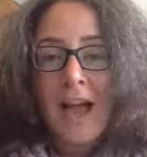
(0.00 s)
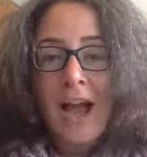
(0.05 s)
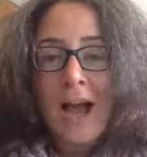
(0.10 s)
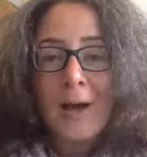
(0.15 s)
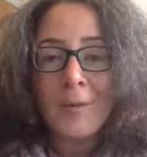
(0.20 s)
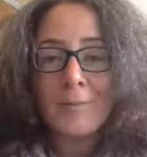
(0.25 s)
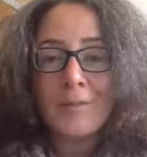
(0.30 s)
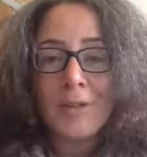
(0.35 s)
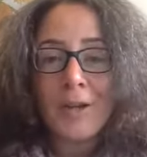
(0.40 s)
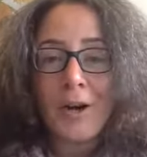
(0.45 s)

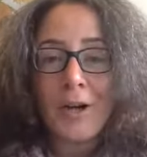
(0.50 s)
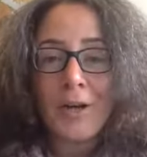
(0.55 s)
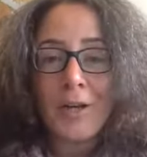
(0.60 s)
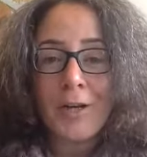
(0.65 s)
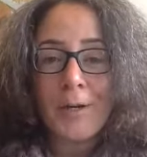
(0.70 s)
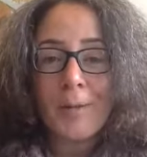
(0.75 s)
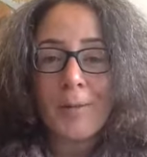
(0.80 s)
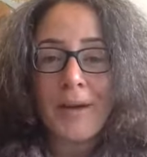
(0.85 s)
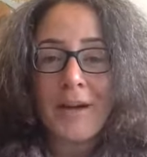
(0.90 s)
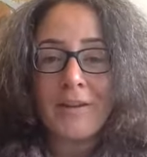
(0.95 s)
I'm
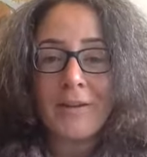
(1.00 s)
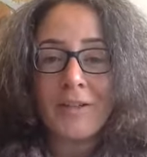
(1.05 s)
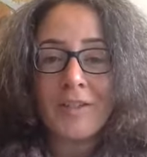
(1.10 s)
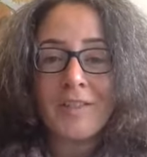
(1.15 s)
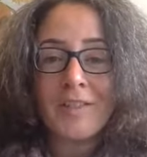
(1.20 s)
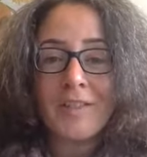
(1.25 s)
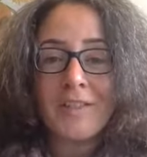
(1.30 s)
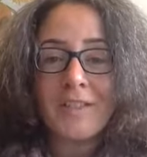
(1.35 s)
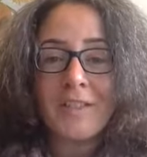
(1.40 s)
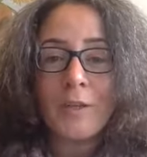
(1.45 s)
talking about
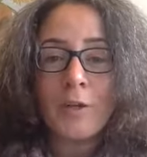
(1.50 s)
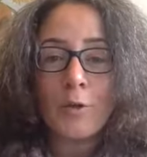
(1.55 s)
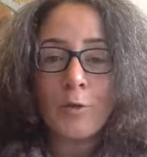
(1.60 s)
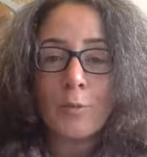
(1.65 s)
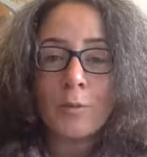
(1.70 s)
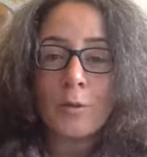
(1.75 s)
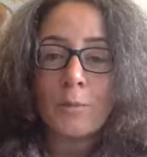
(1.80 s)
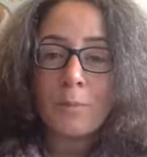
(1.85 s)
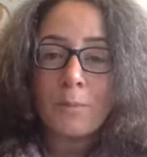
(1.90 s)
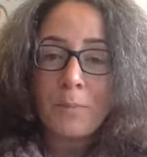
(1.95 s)
us as
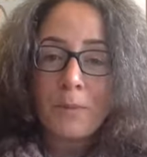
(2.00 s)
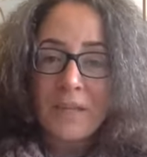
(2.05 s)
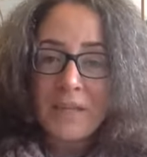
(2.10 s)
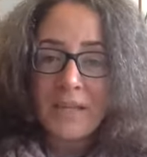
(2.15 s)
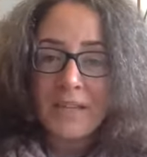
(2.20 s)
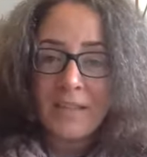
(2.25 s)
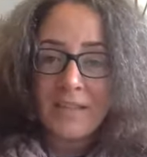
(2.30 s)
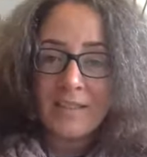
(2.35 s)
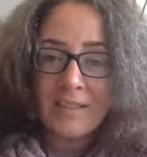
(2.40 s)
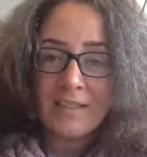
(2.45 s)
human
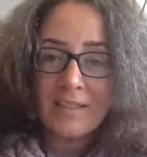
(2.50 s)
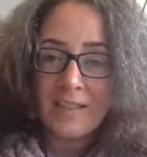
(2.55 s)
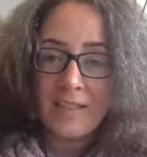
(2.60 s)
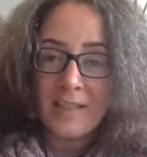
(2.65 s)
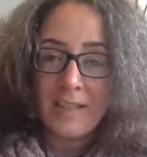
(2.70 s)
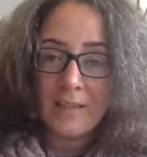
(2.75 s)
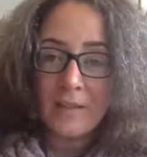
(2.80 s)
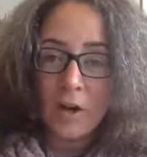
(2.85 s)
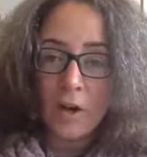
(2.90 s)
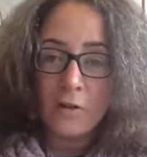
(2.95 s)
beings
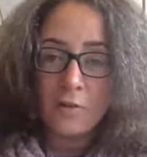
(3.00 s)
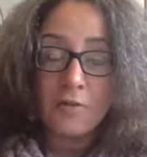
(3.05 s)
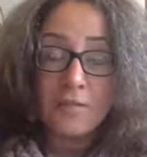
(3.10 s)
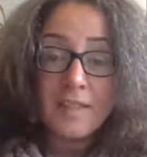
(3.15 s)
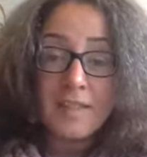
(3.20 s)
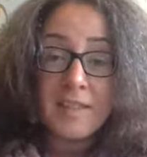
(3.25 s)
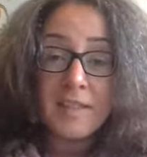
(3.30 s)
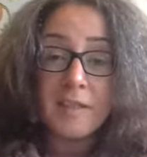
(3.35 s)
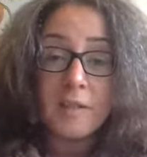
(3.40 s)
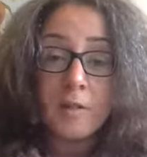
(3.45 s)
in our
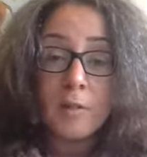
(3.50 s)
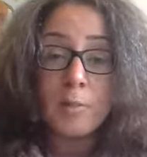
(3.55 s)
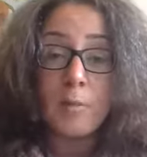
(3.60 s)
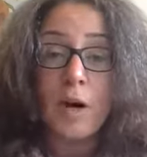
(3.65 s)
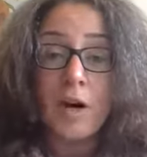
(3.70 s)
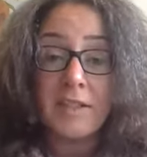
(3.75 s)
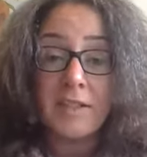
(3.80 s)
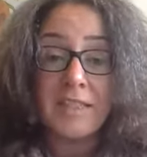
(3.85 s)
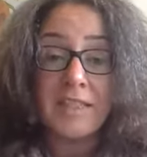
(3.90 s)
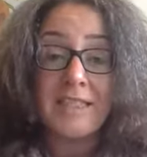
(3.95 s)
physical
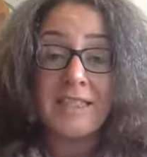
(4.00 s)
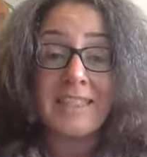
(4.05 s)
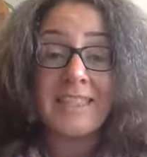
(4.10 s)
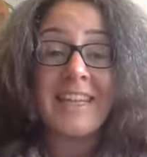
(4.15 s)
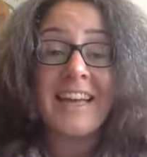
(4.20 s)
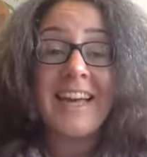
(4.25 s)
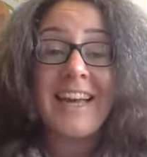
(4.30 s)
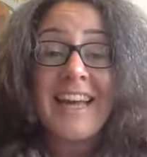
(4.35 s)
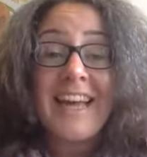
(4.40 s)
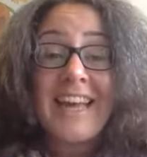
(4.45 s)
bodies,
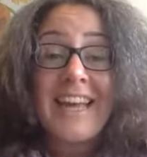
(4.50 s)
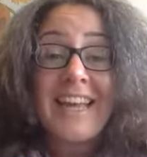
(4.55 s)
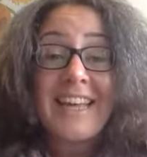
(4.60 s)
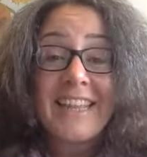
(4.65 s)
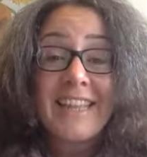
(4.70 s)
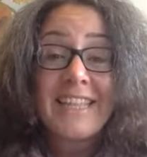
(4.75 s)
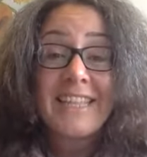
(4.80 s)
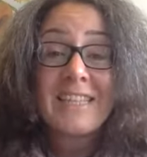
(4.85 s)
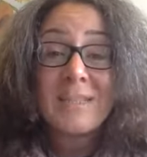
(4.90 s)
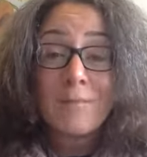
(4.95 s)

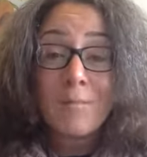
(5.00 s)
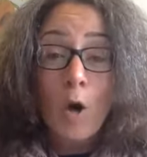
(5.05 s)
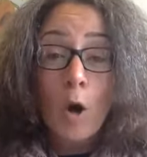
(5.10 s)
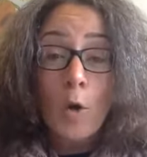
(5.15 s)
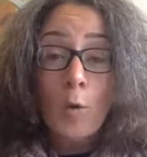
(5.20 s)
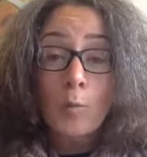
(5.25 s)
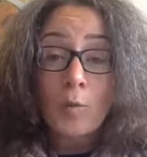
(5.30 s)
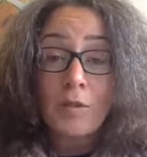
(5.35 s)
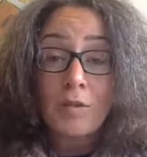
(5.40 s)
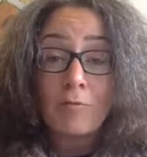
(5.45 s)
in this
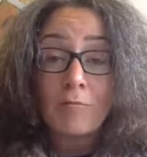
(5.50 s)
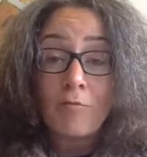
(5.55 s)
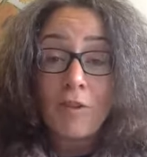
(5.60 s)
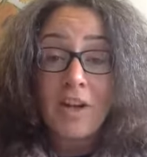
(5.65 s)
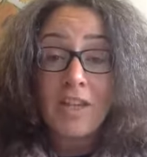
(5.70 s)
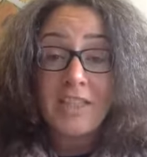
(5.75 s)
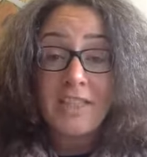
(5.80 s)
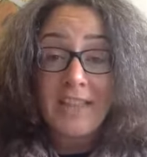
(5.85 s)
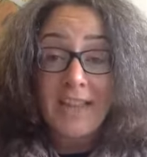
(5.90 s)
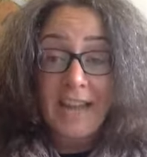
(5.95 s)
moment
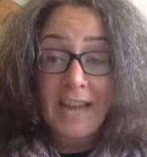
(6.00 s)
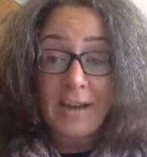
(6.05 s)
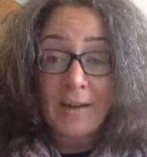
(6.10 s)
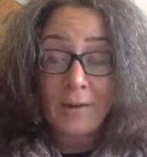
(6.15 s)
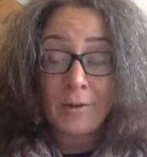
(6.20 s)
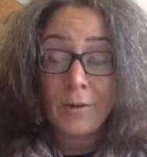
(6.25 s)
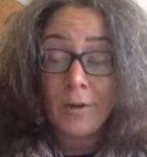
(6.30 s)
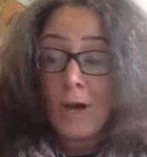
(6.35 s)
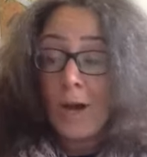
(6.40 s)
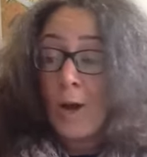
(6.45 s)
right
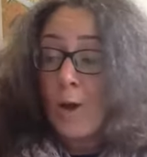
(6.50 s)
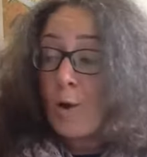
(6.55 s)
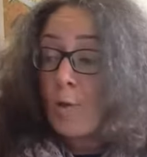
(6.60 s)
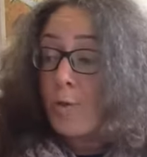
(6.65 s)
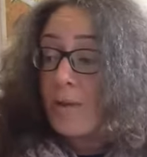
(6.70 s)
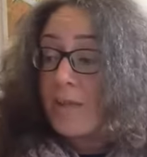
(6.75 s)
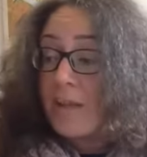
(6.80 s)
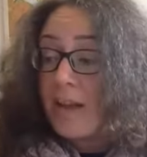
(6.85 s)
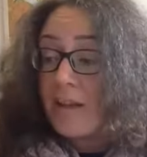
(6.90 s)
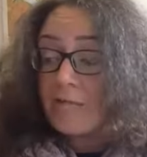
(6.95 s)
now,
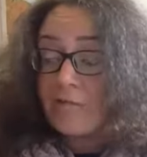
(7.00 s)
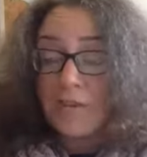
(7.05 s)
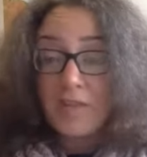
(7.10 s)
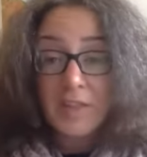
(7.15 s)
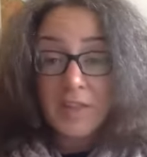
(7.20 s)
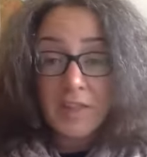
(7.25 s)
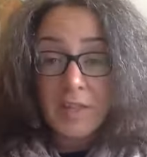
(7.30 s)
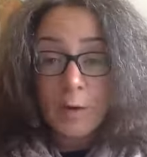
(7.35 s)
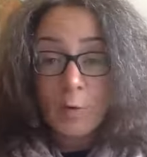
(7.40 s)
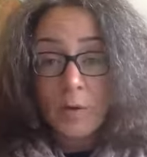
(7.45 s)
with
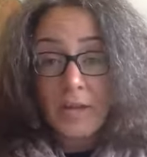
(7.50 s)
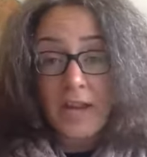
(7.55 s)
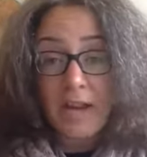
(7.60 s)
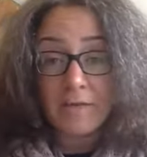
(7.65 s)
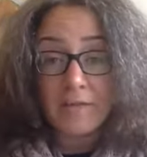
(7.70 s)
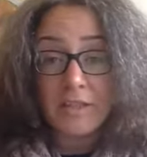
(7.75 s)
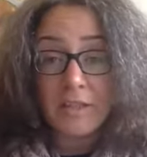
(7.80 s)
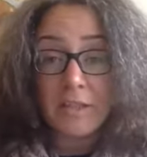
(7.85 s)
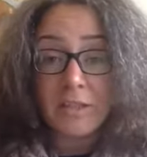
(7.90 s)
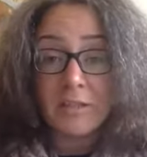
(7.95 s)
everything that we
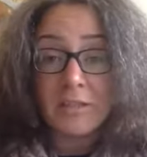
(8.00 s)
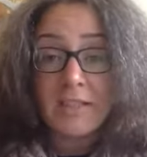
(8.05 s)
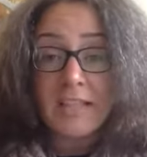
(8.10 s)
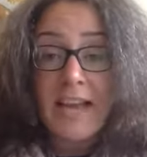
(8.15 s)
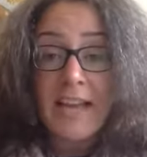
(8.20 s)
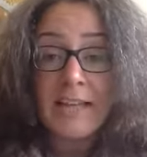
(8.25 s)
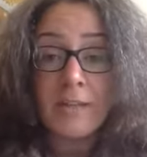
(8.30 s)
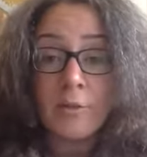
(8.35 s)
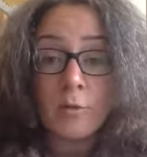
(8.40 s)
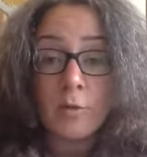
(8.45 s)
have to
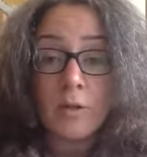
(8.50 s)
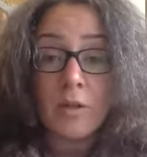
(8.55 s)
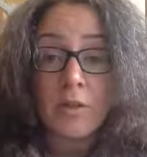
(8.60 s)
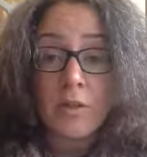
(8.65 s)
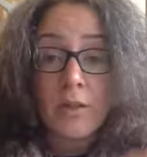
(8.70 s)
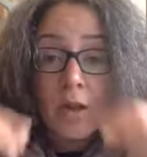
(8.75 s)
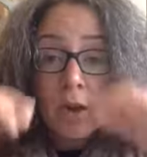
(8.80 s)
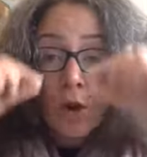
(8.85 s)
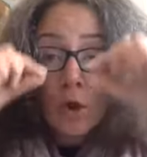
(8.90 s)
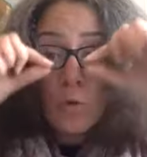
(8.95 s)
contend
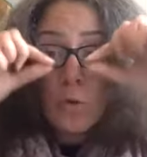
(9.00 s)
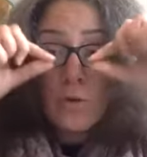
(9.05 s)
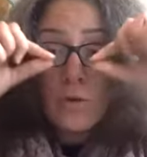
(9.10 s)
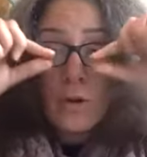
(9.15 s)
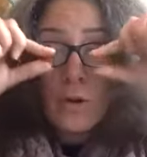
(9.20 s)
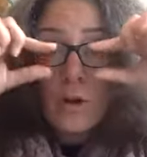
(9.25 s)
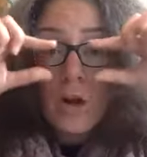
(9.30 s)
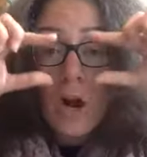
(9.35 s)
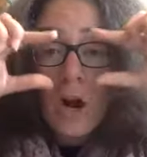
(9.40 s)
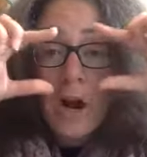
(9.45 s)
with
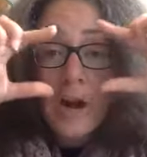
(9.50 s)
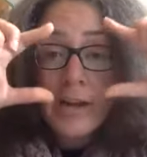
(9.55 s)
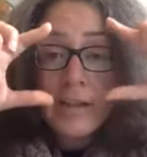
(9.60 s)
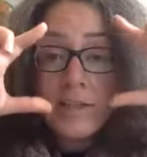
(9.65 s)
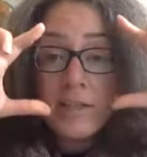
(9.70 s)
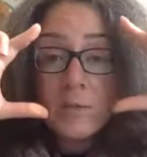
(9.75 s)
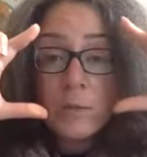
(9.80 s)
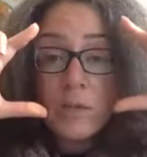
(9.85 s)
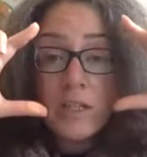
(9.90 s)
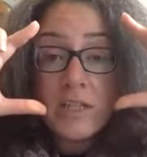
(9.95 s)
our
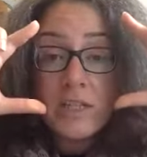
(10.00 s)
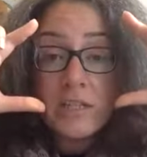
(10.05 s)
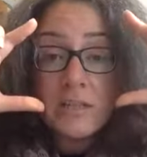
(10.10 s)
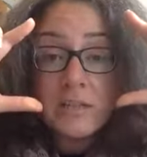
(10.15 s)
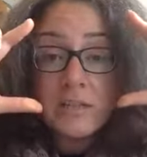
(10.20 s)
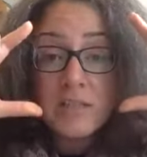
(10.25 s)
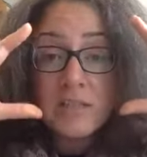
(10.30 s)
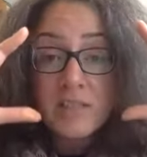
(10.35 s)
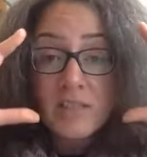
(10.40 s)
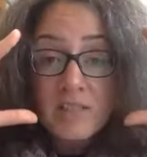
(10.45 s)
eyes, we can
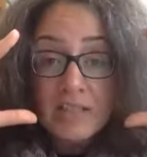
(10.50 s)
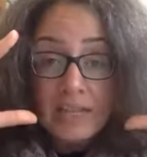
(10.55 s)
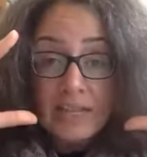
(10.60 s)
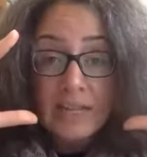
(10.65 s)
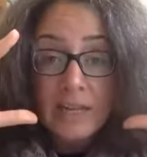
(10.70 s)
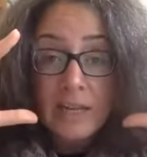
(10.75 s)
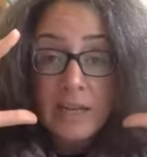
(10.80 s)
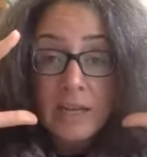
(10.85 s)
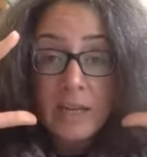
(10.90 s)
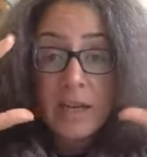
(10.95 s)

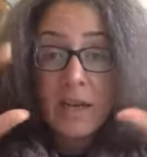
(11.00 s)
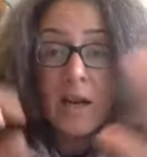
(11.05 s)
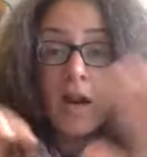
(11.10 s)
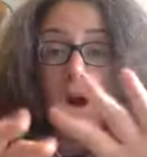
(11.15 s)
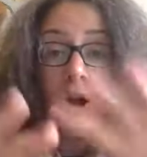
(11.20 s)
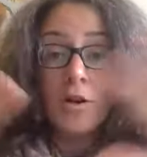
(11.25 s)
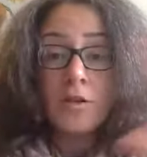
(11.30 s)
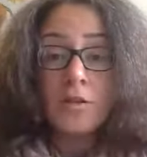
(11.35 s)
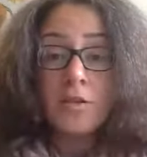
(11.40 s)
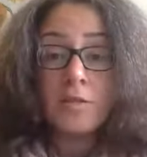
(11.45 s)
see
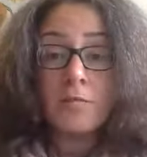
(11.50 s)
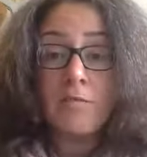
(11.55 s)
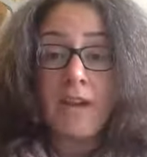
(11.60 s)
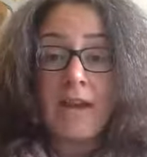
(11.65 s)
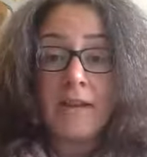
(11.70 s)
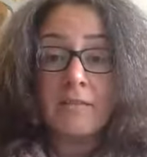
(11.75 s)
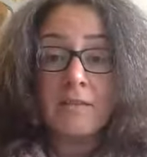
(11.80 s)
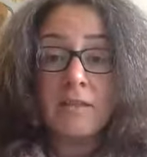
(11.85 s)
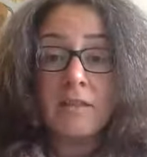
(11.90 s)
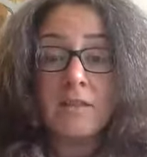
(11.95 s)
our
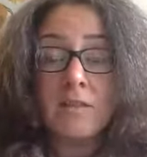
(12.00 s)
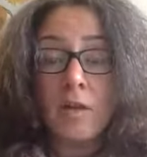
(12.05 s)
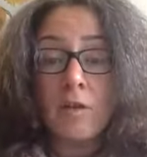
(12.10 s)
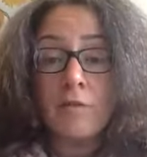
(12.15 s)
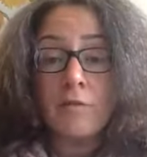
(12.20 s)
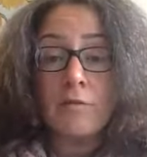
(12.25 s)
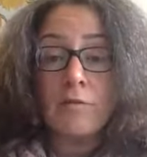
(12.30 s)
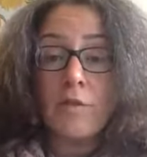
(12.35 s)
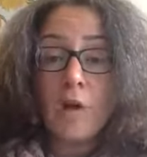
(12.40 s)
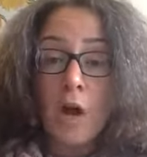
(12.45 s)
surroundings,
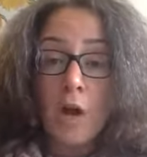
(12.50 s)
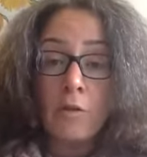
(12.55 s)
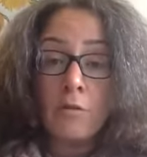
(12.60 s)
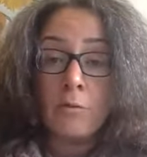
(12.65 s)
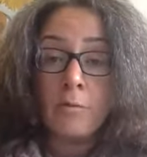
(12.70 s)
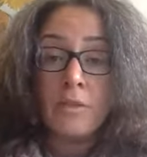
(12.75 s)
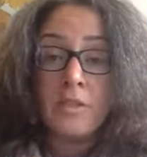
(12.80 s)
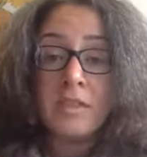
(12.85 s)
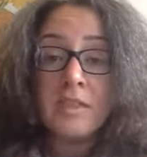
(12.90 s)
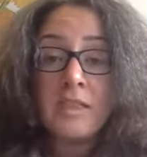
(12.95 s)
our
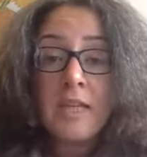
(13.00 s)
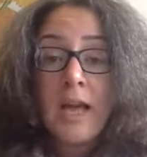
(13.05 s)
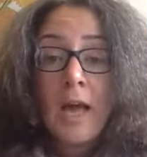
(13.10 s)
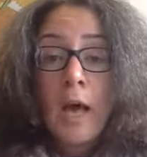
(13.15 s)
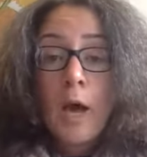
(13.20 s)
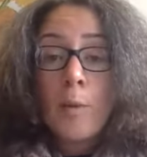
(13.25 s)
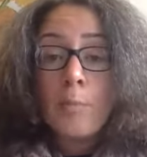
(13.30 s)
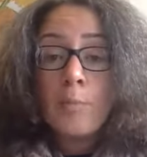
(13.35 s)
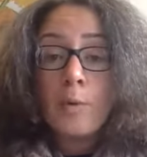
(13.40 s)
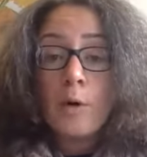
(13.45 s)
environment,
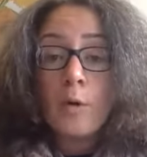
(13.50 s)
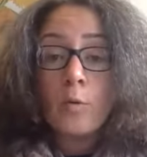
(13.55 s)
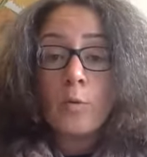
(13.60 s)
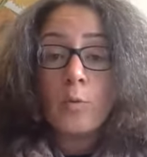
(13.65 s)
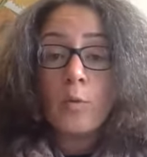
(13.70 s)
but